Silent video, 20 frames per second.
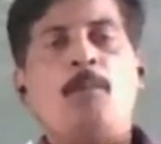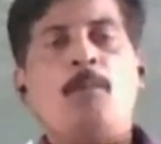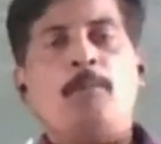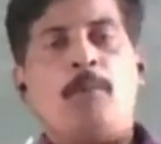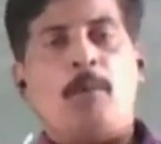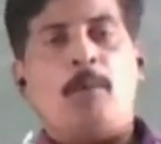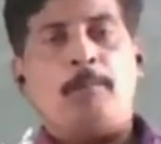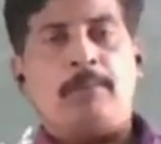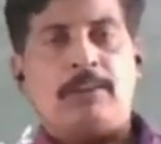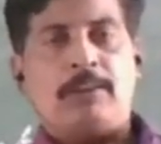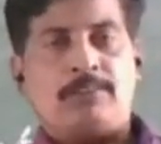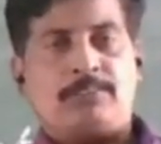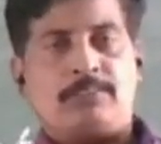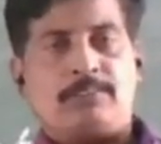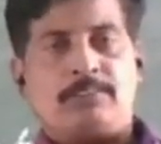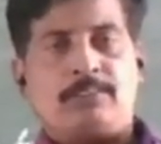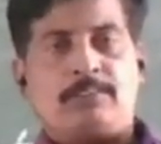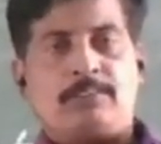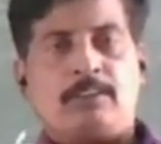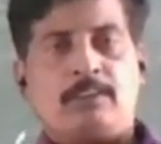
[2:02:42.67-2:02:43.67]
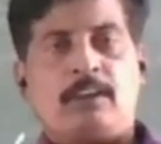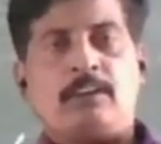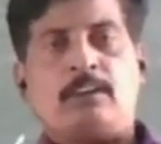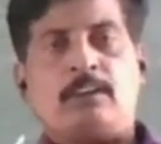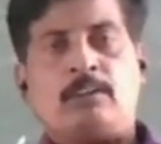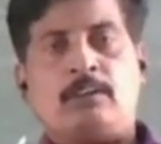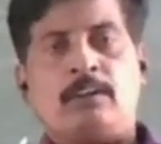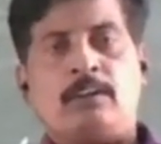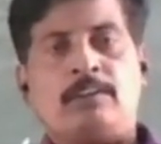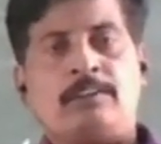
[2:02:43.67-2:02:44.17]
population? Under
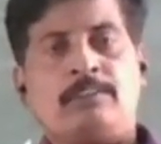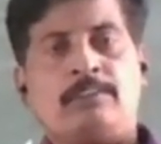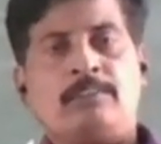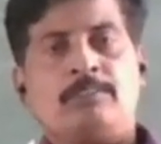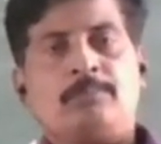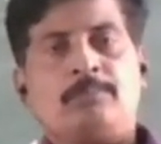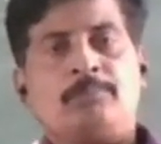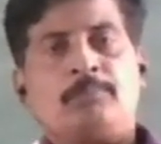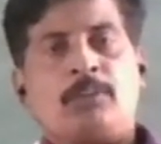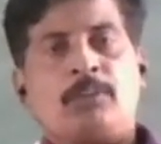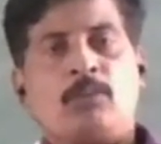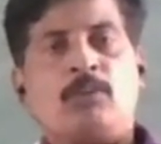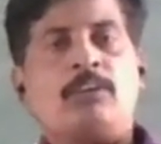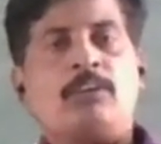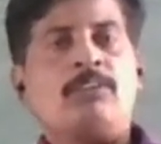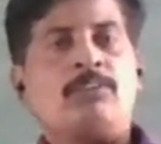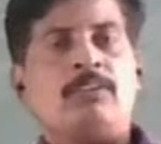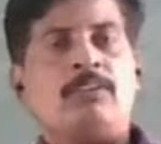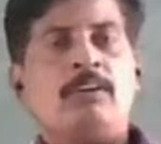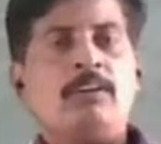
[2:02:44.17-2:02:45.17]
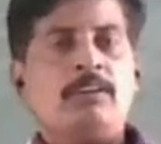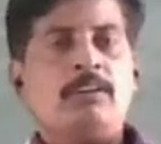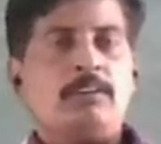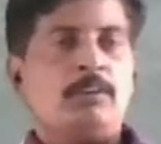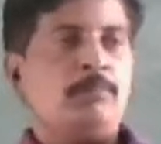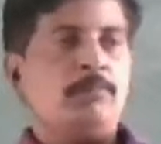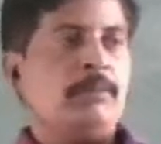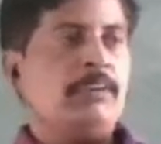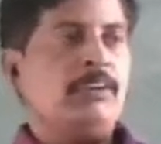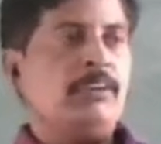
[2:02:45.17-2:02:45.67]
that, what is the
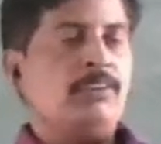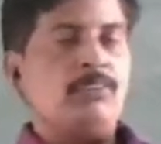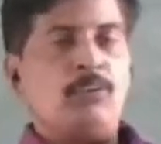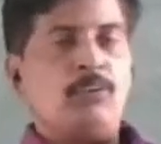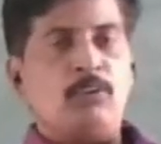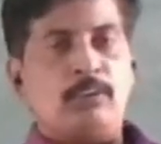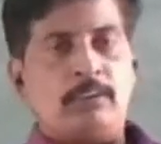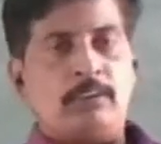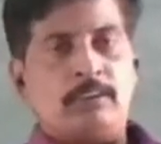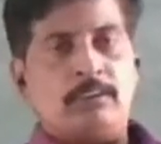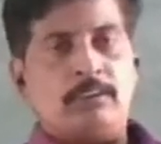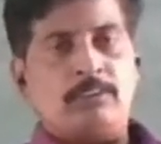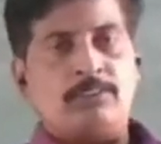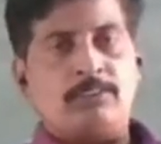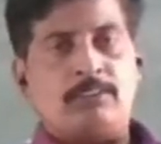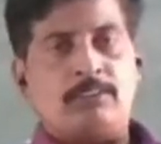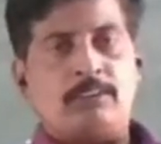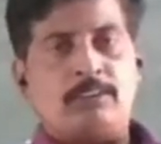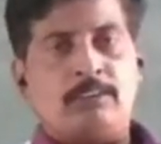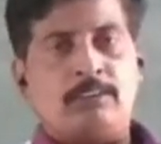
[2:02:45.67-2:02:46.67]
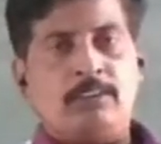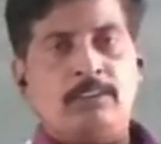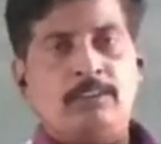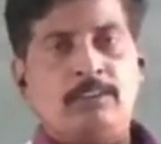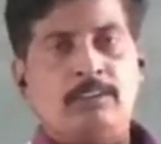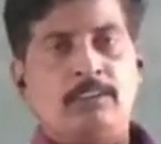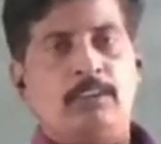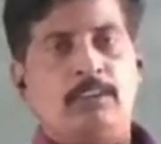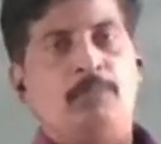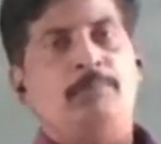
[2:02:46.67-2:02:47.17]
dependence on agriculture sector,
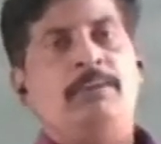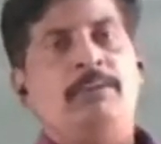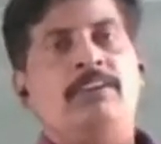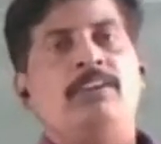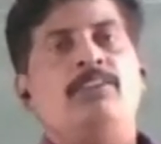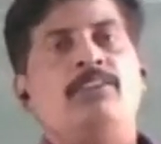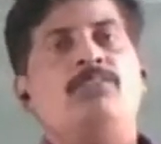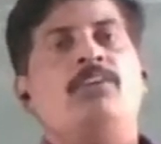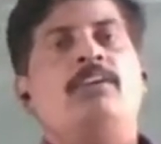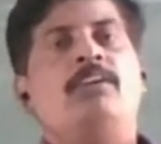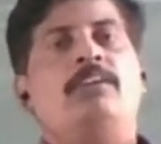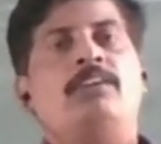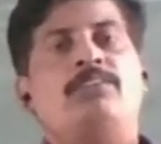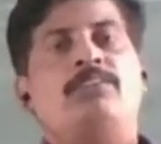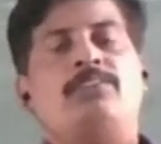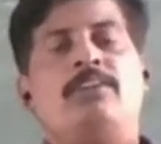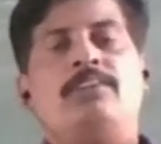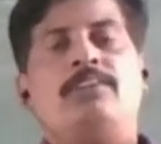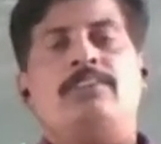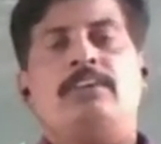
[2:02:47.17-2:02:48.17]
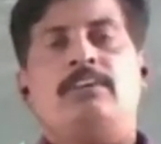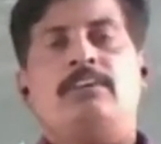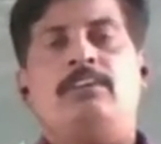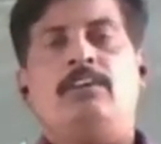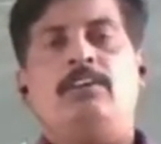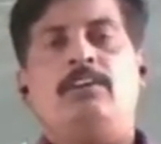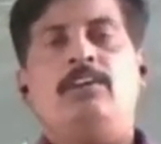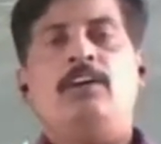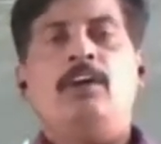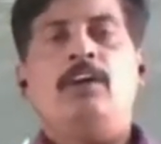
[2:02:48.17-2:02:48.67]
dependence on industrial sector,
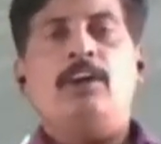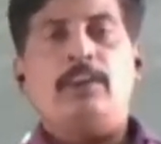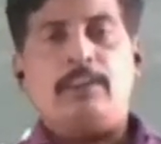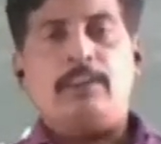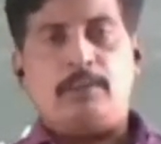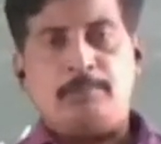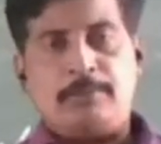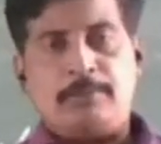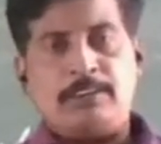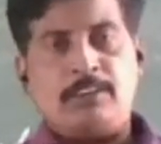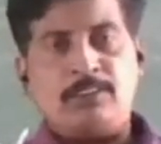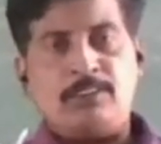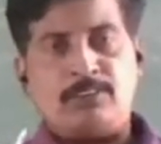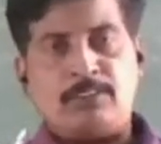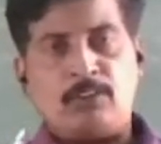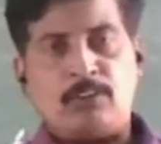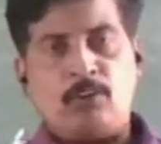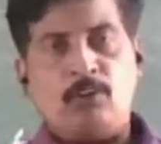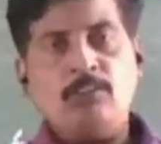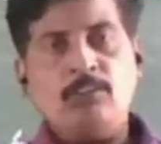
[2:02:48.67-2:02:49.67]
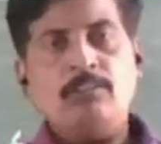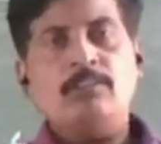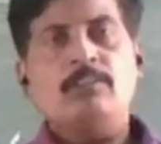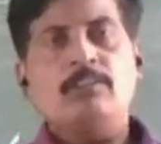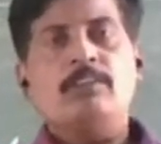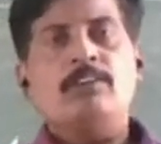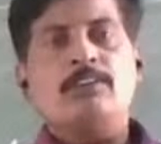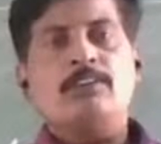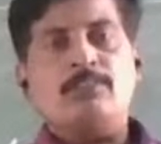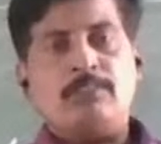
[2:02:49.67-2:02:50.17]
dependency on
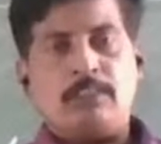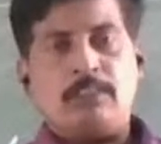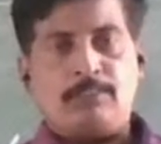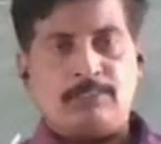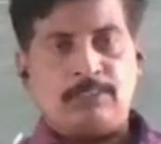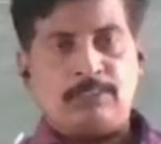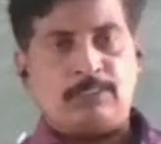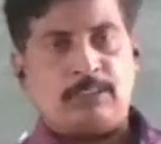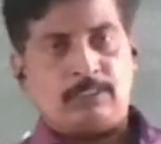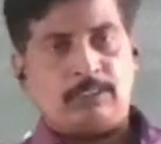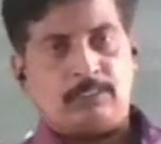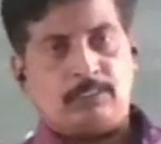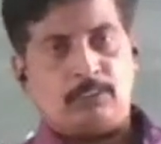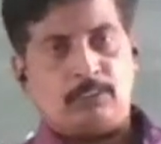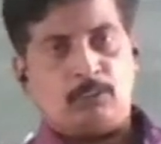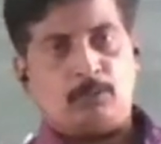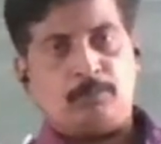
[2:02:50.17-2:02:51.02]
service sector.